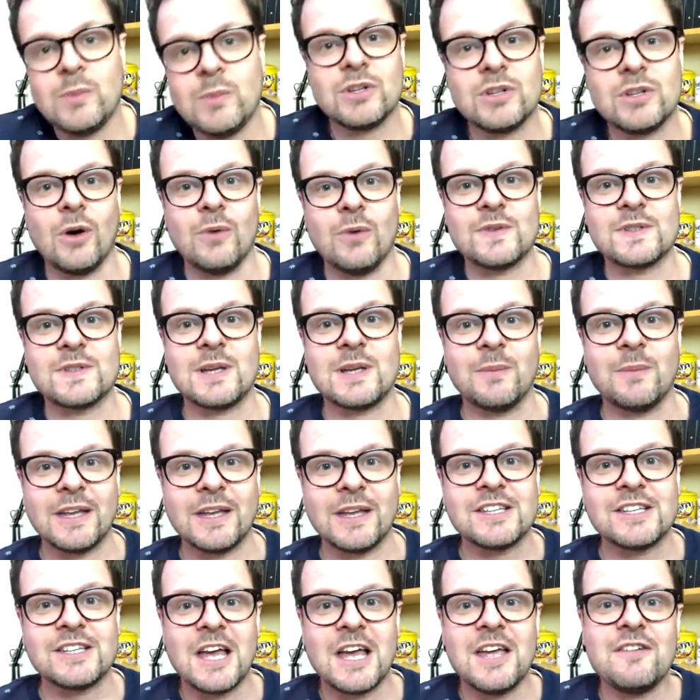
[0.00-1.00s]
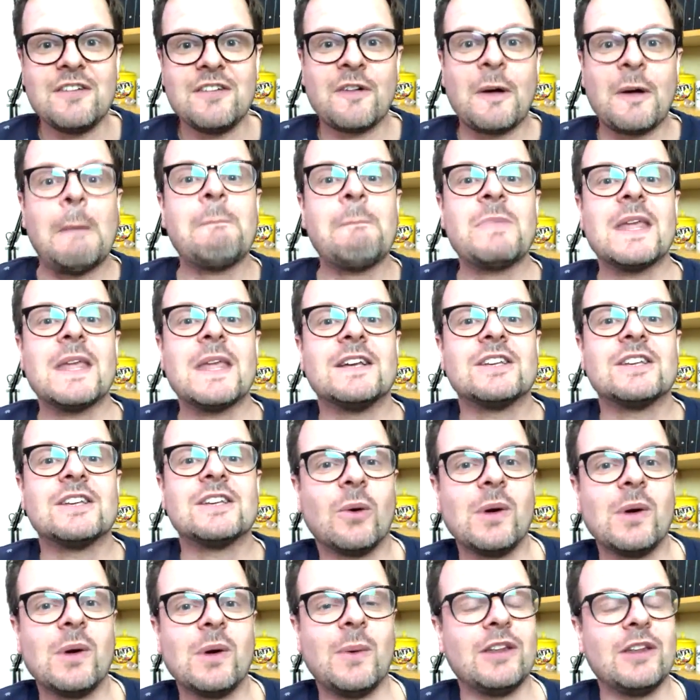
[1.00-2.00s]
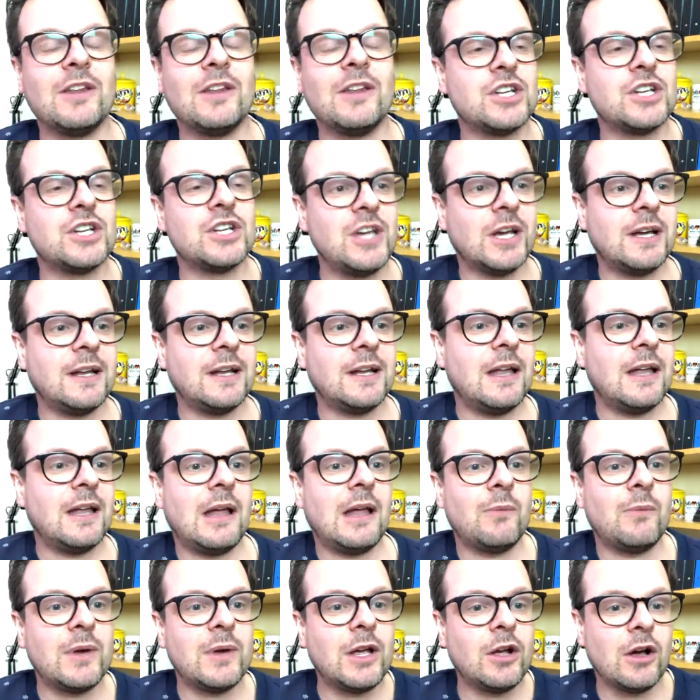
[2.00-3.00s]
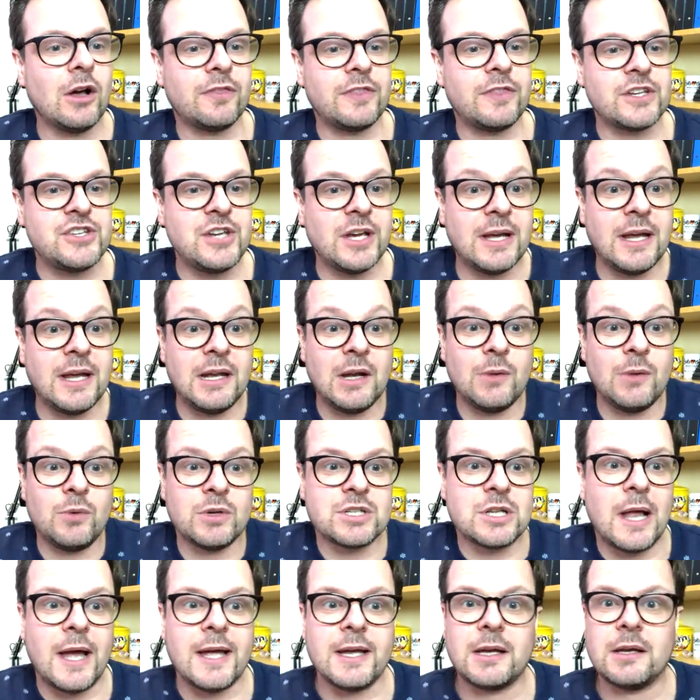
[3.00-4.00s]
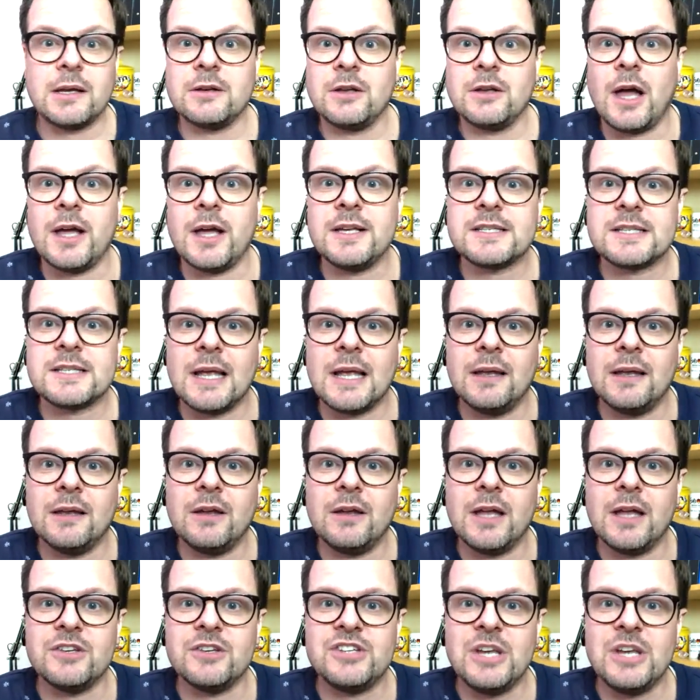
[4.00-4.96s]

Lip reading: would go for something safe. So we went for the chicken, and then we got the chicken. It was like nice and